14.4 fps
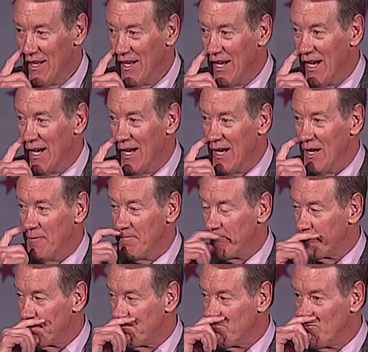
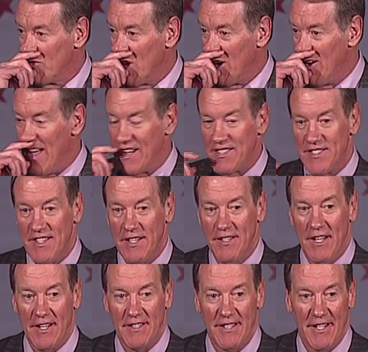Our next
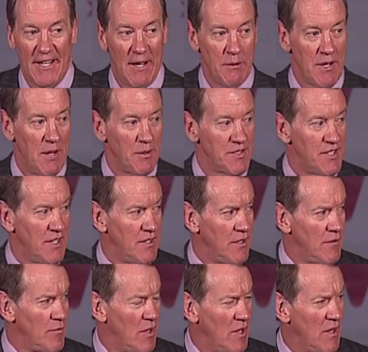inductee, I was sitting